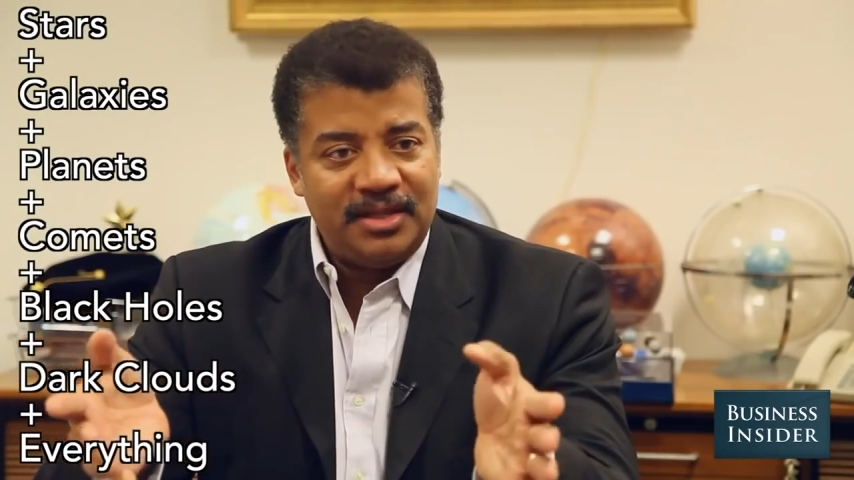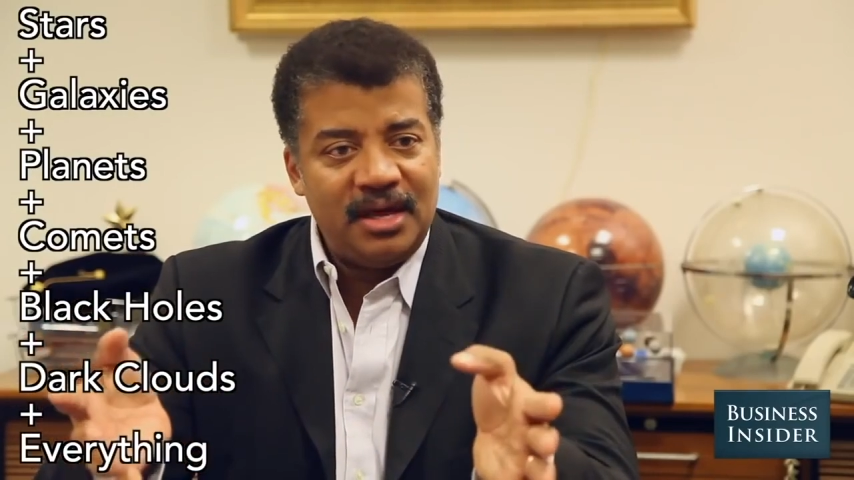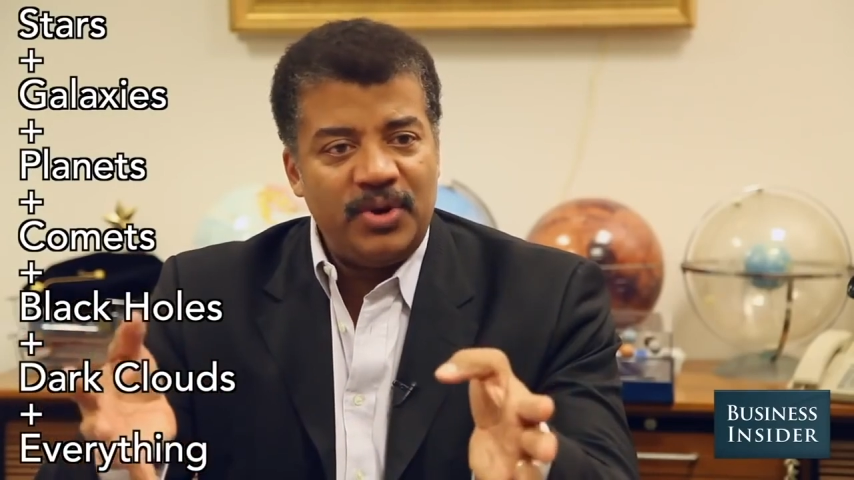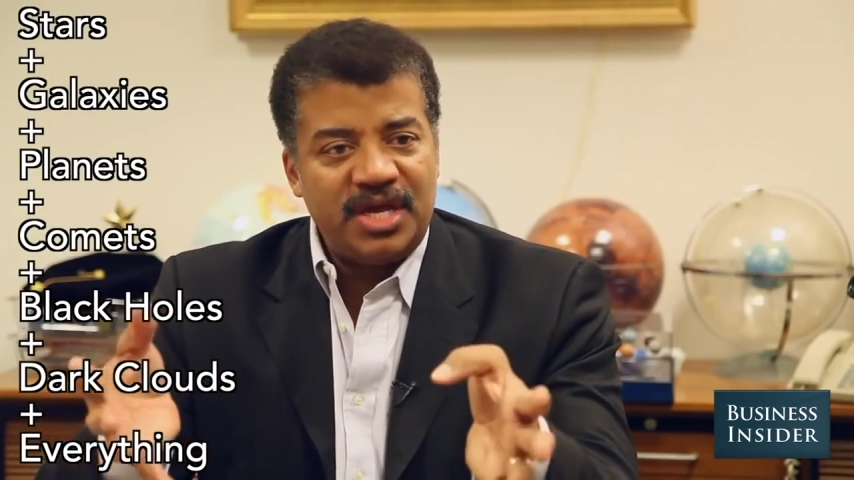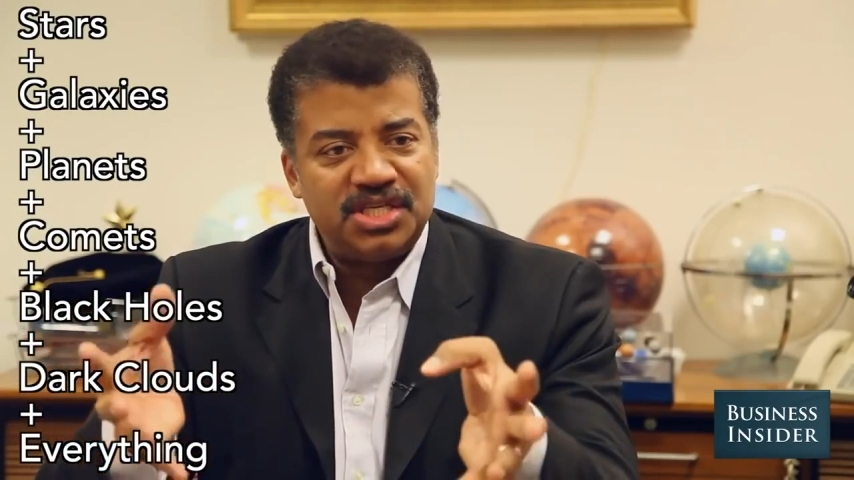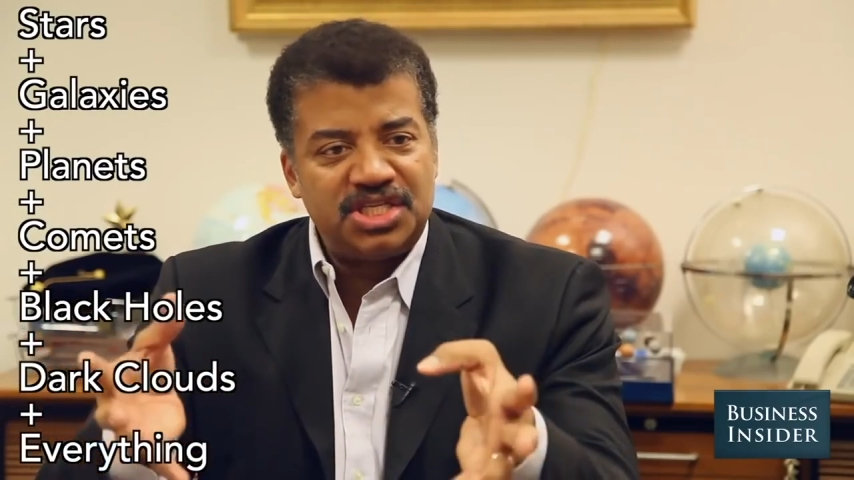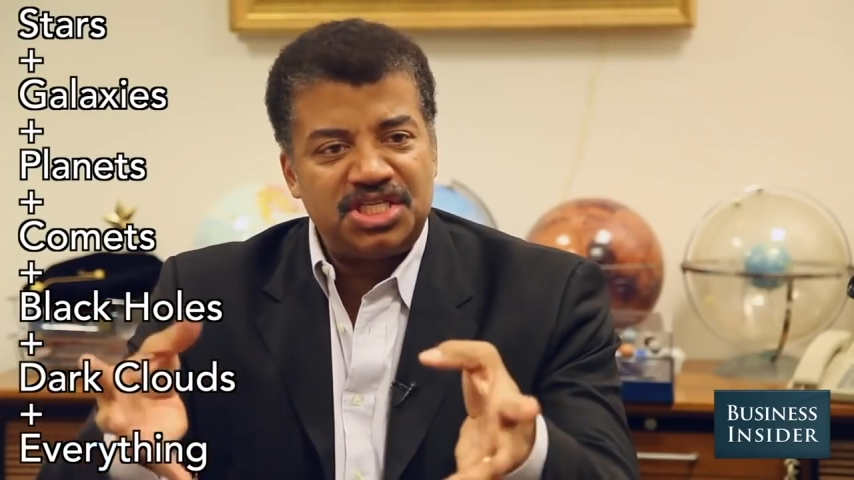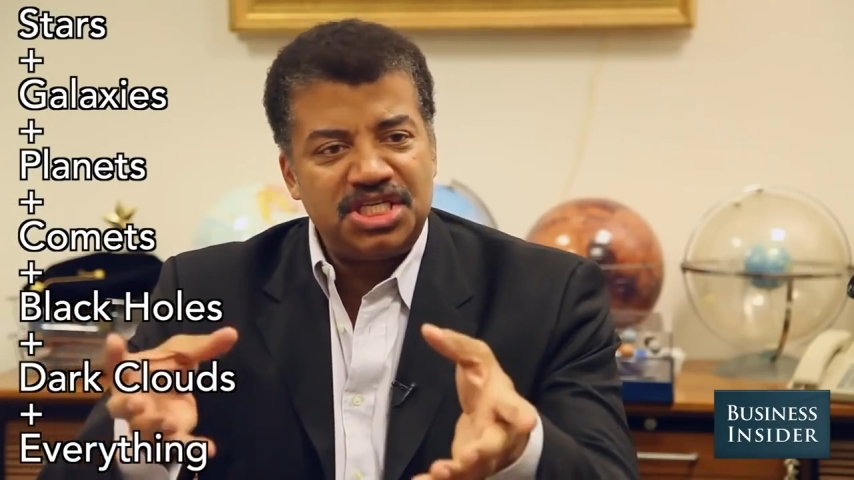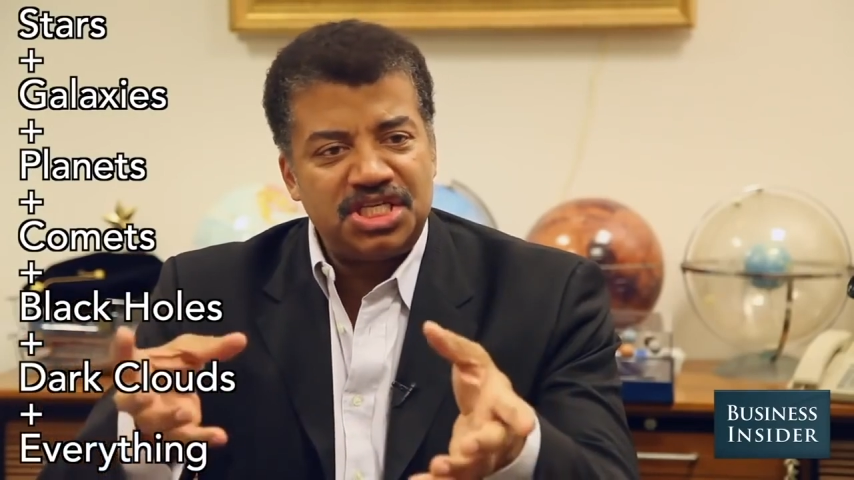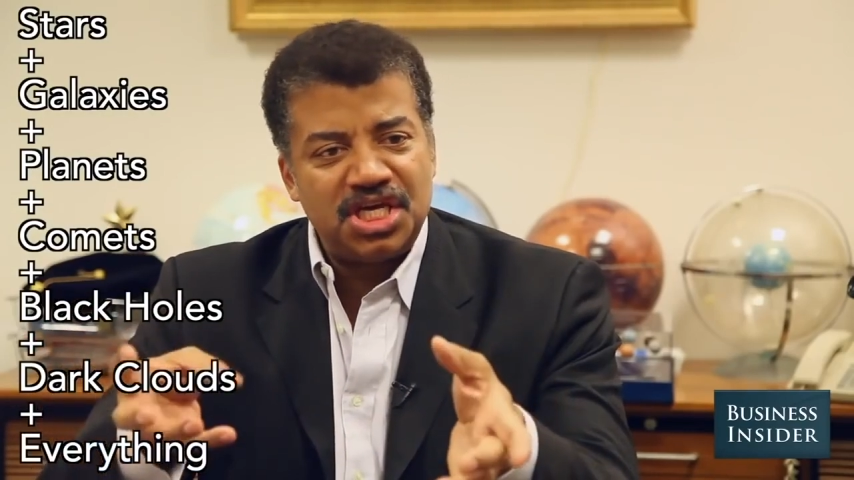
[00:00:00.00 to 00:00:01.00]
that we can
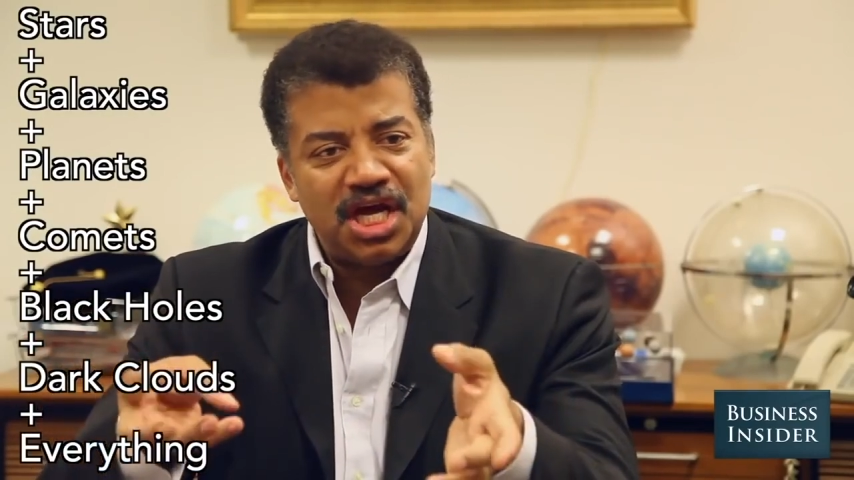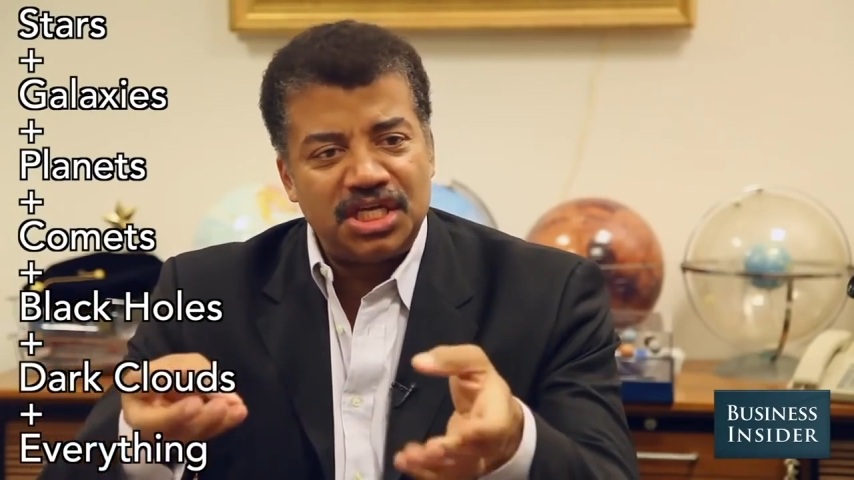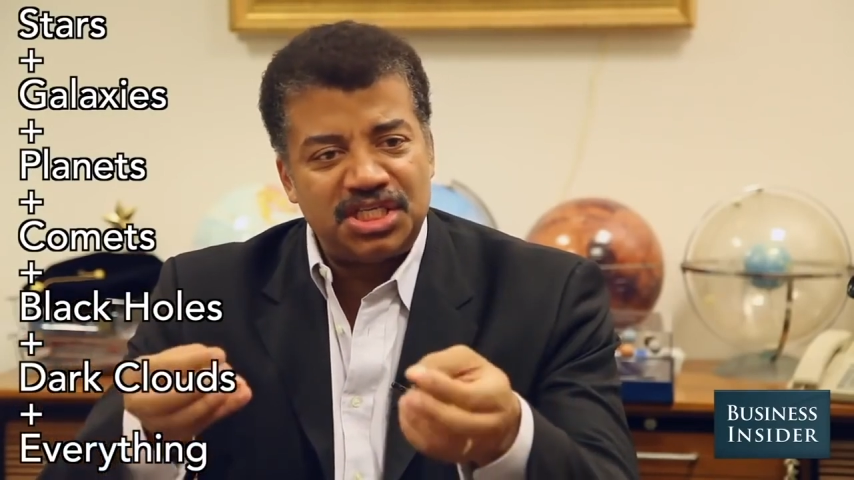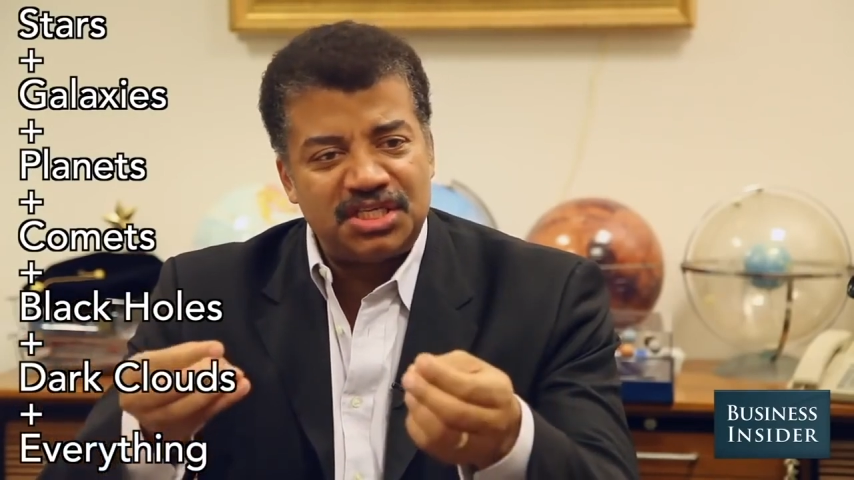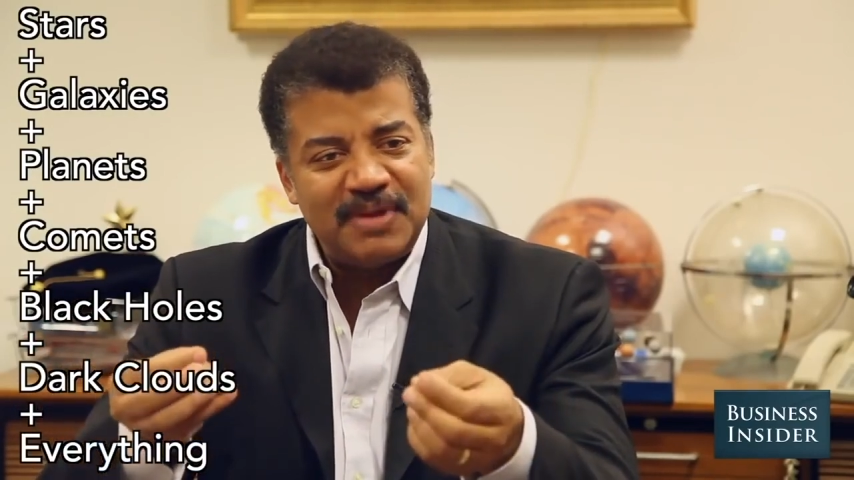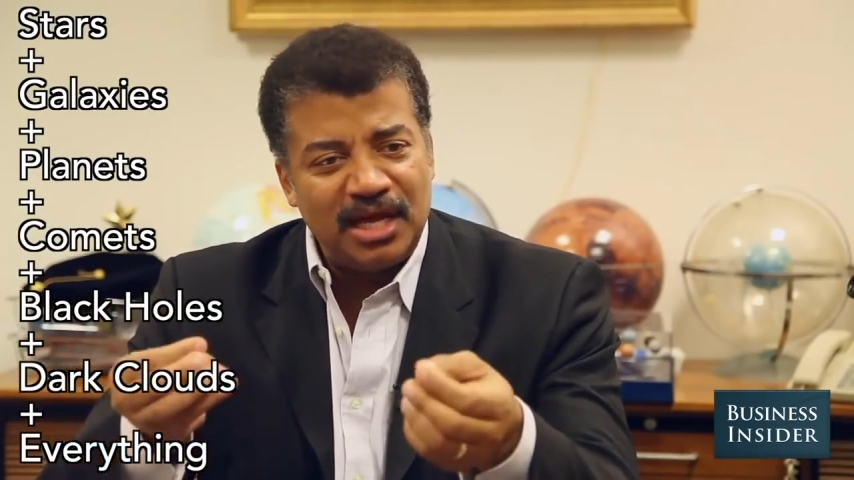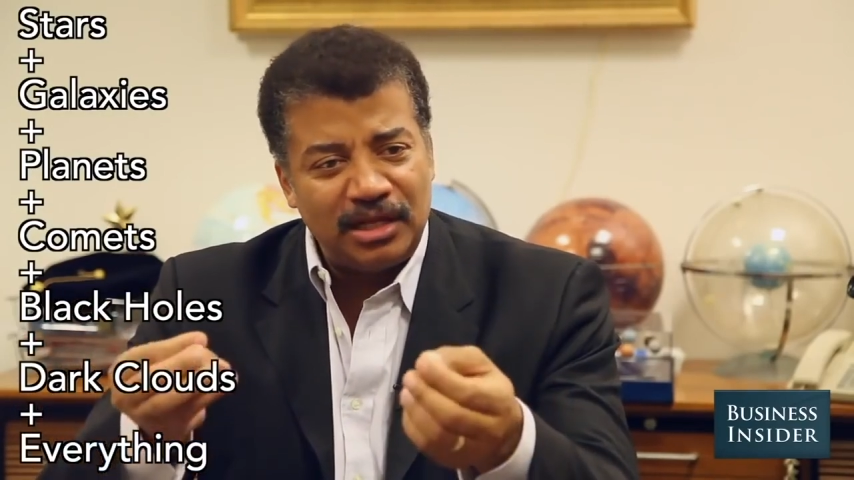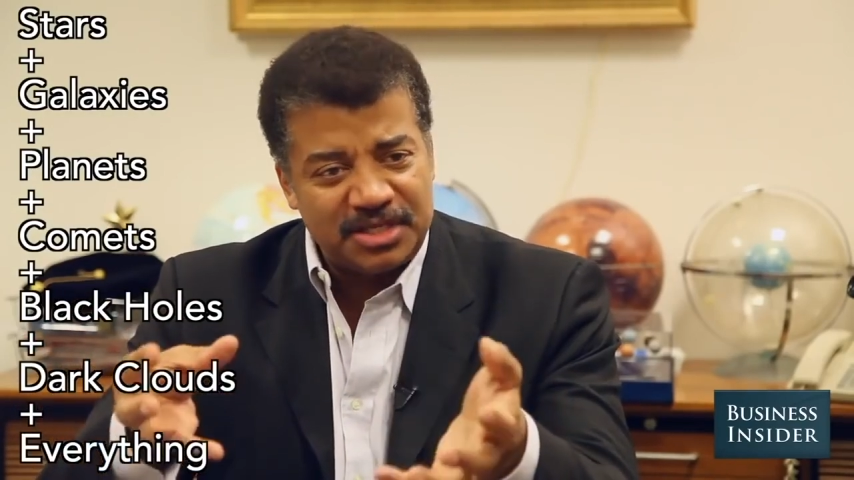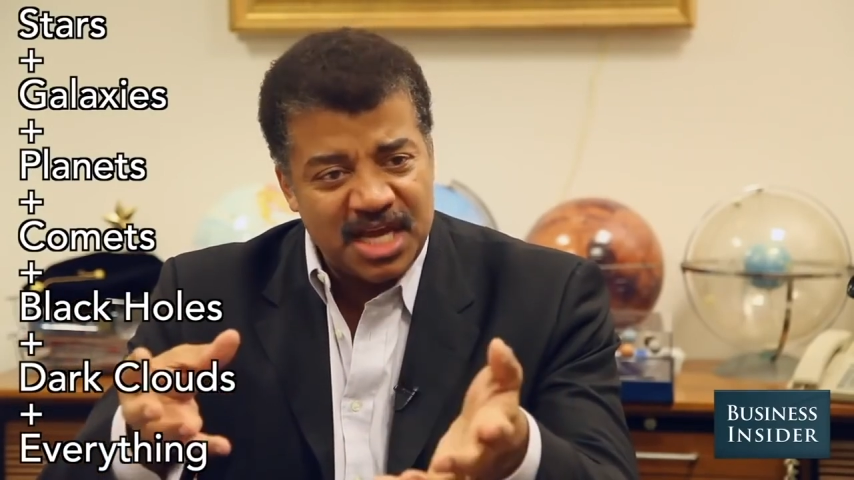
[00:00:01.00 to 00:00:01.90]
see, touch, smell, or